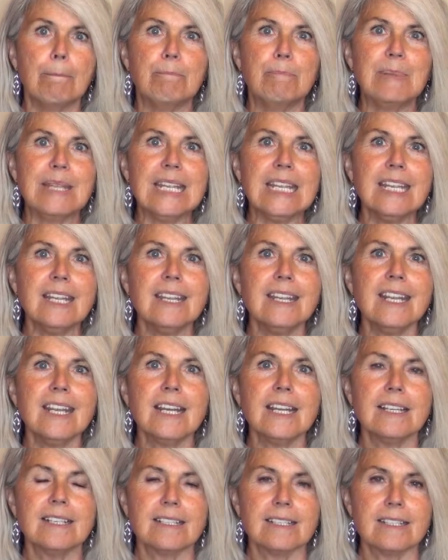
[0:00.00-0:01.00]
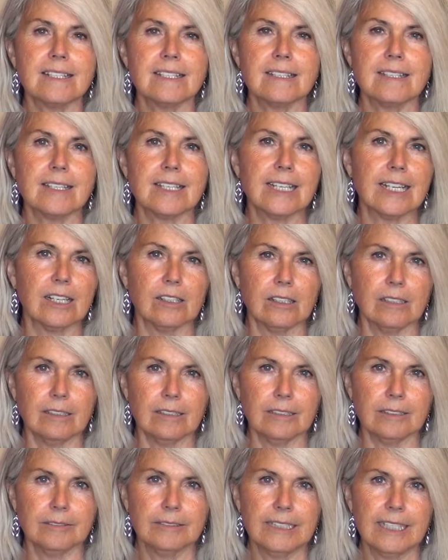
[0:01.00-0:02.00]
be
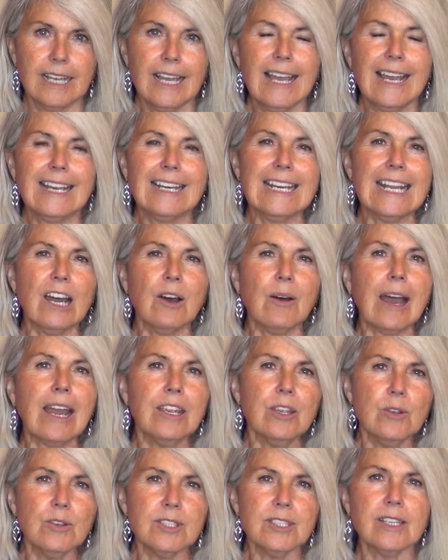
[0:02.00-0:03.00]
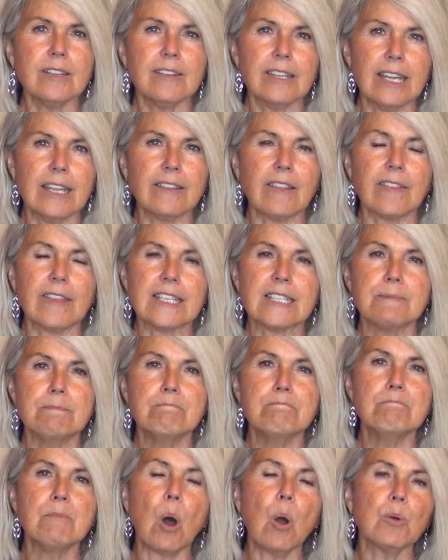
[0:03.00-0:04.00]
still. Now, I used to think that this
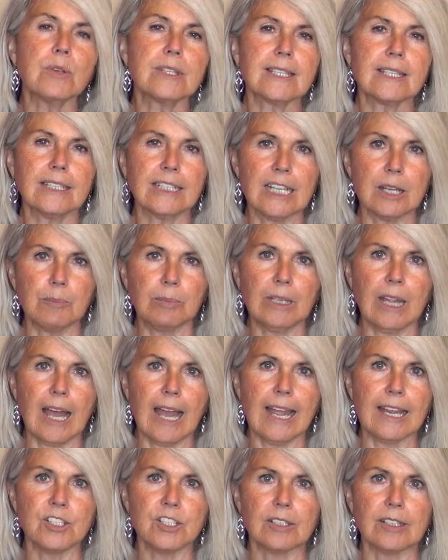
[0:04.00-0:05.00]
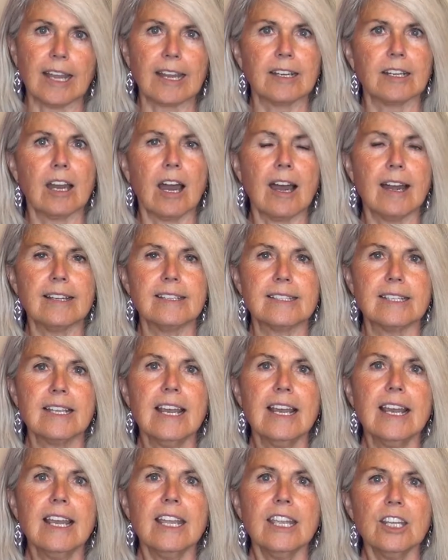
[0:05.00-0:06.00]
mostly applied to like God's,
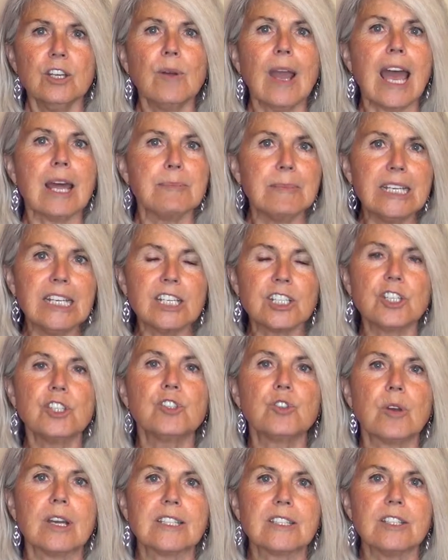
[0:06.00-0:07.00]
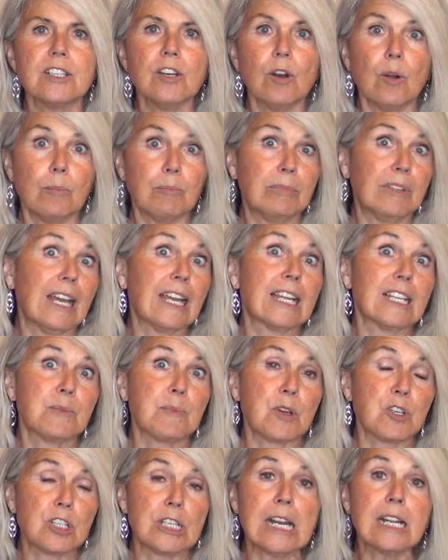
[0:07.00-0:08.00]
you know, admonition to us, you know, like
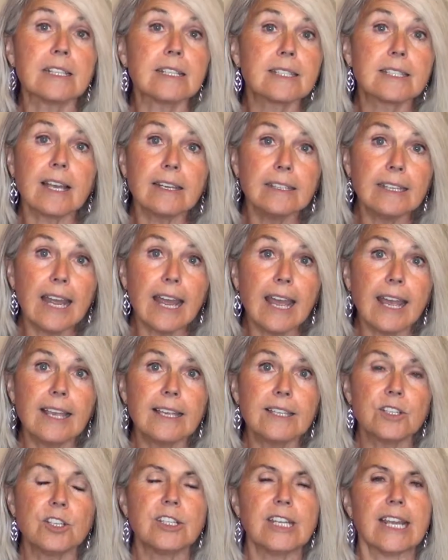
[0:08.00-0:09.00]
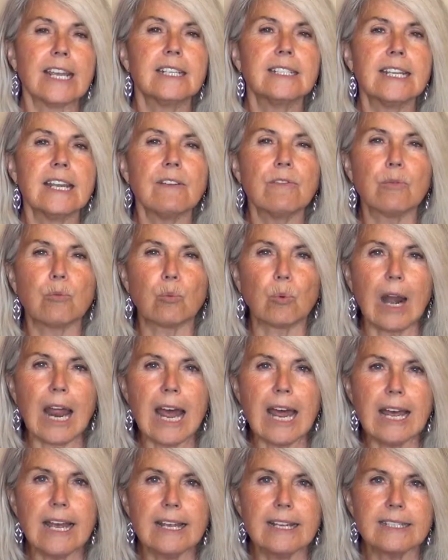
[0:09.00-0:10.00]
especially on Sundays to take a day of
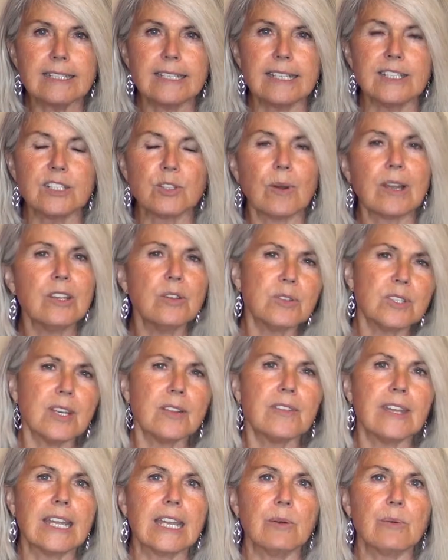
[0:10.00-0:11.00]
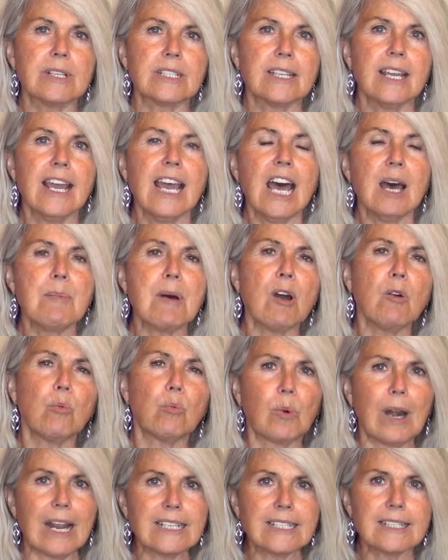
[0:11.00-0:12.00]
rest. And so I used to think it was
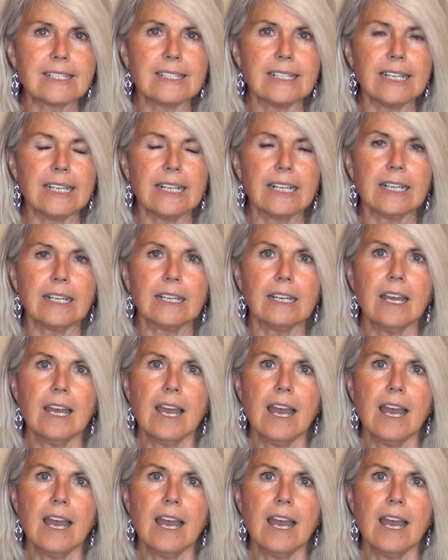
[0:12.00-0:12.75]
about resting,